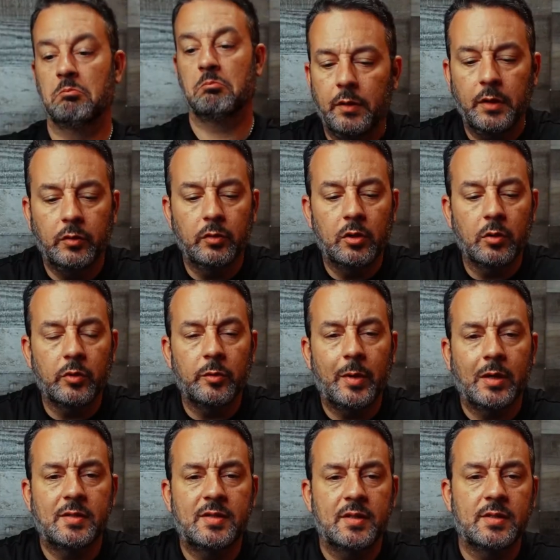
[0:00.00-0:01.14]
They do come with about
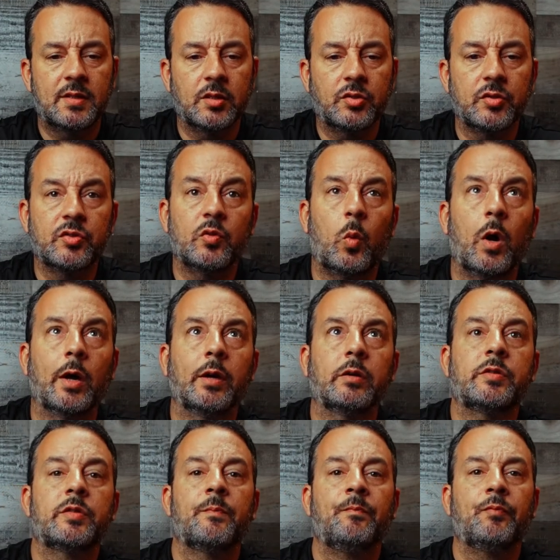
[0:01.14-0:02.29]
6 inches of wires.